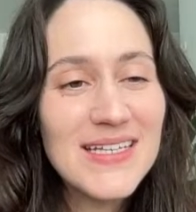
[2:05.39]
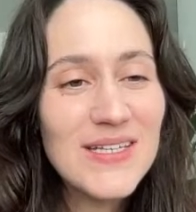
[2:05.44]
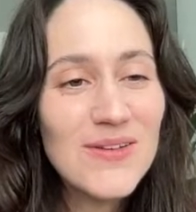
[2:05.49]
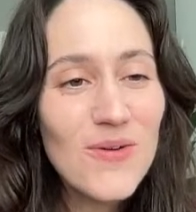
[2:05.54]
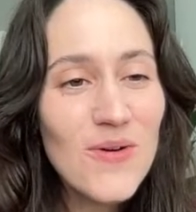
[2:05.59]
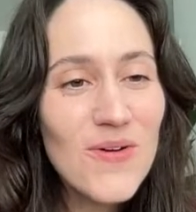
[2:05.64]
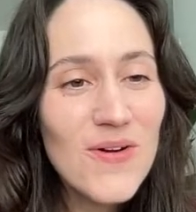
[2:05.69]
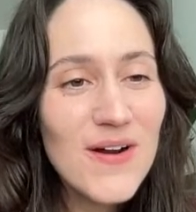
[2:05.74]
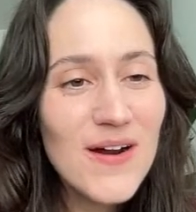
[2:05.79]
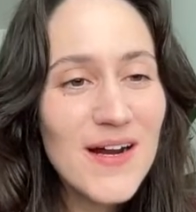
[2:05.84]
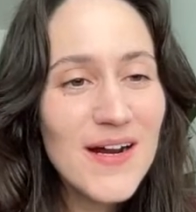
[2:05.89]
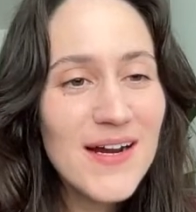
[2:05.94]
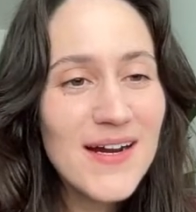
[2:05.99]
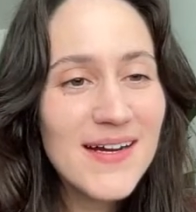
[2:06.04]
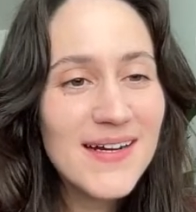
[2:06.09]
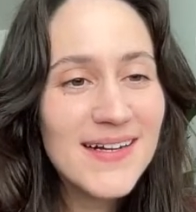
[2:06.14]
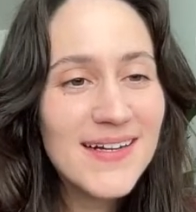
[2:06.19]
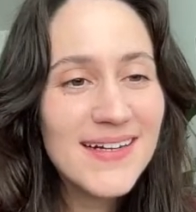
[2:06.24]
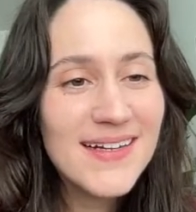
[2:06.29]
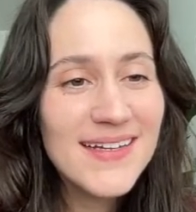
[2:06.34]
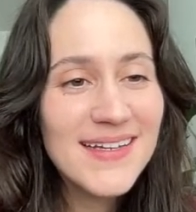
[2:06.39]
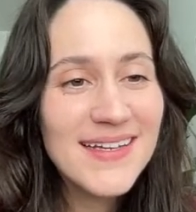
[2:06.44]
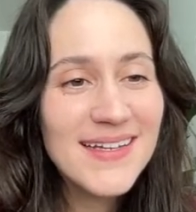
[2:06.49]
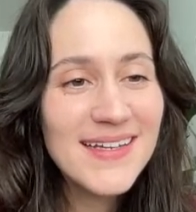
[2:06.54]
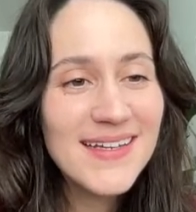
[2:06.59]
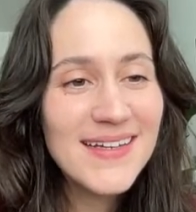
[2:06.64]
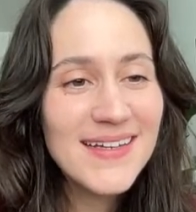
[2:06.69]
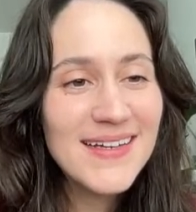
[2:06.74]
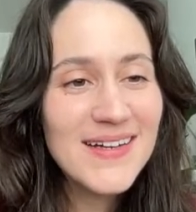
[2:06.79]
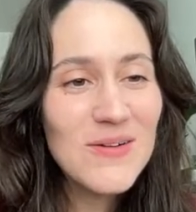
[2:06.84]
York.
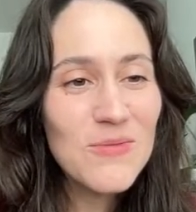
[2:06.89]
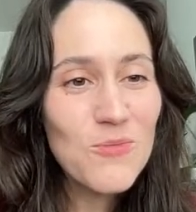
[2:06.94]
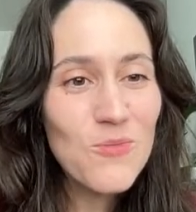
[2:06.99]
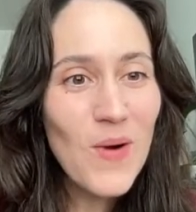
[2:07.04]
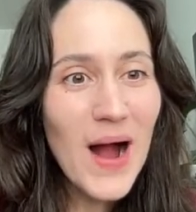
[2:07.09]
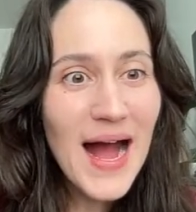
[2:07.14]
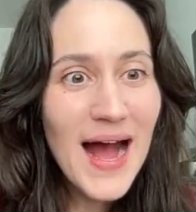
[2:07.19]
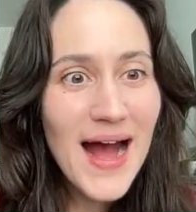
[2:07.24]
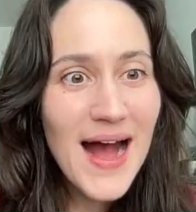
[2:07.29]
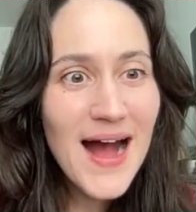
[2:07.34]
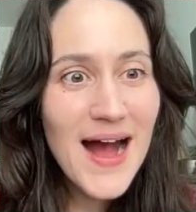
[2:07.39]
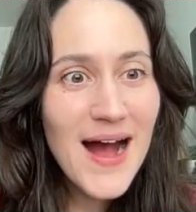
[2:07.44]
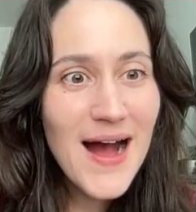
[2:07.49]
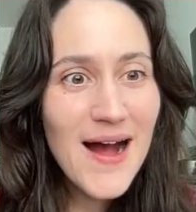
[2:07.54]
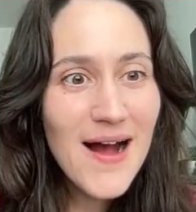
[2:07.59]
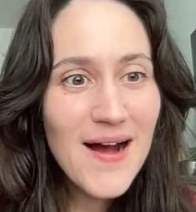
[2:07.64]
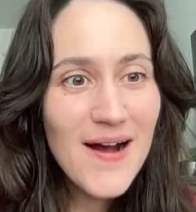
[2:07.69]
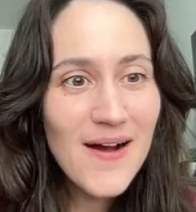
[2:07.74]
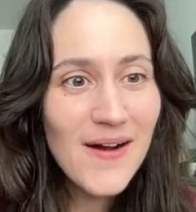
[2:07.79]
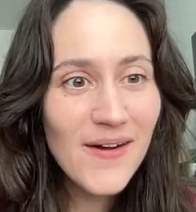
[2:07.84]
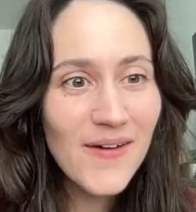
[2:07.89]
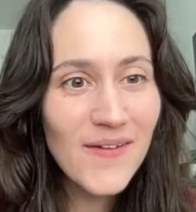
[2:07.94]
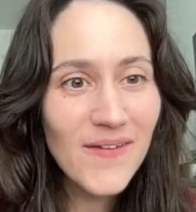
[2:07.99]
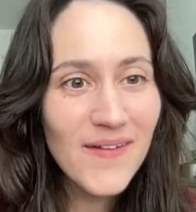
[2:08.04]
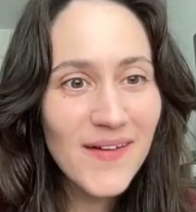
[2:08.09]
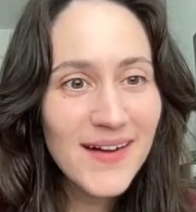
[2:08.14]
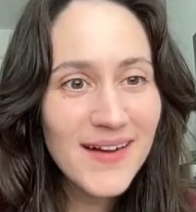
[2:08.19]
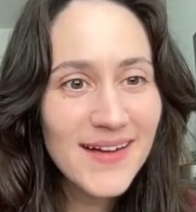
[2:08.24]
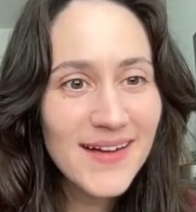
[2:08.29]
Wow.